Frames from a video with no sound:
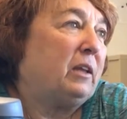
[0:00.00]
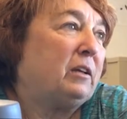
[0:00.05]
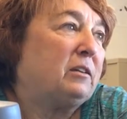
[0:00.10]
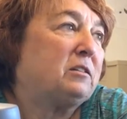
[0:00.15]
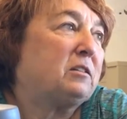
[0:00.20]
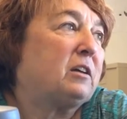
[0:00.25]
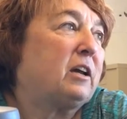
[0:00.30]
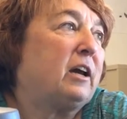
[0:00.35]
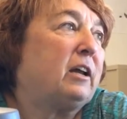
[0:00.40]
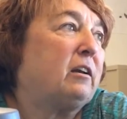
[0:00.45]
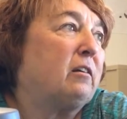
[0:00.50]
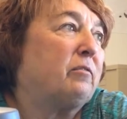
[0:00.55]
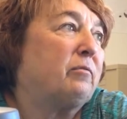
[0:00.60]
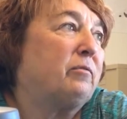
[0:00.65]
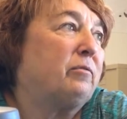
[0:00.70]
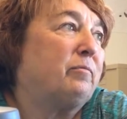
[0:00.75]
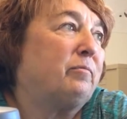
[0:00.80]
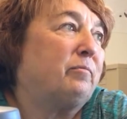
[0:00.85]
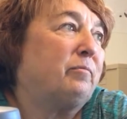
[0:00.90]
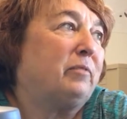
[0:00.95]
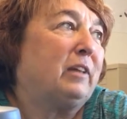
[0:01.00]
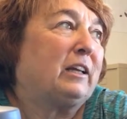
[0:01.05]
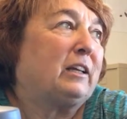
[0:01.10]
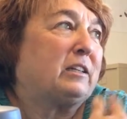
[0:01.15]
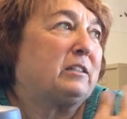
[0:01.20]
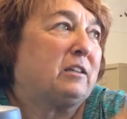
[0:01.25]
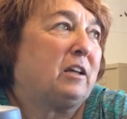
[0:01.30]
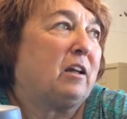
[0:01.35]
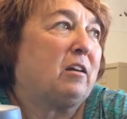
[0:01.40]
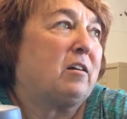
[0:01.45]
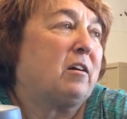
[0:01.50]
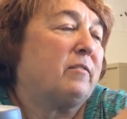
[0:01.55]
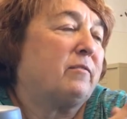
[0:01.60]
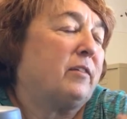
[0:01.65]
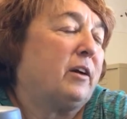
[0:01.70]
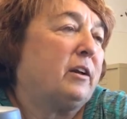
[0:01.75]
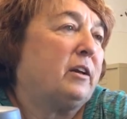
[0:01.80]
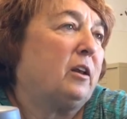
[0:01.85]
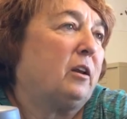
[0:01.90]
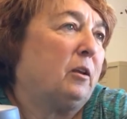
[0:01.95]
It's kind of like a
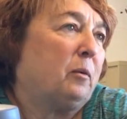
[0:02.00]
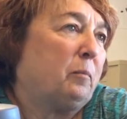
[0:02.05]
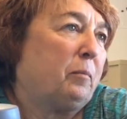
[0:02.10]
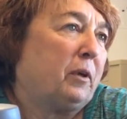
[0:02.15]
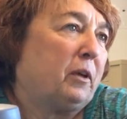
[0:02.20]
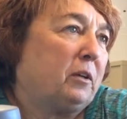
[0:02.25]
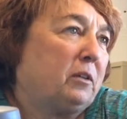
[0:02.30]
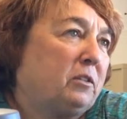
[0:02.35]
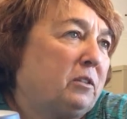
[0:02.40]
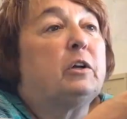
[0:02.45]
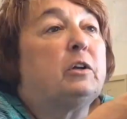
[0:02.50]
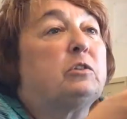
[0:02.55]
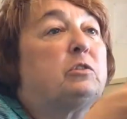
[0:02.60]
takeoff on Olympics.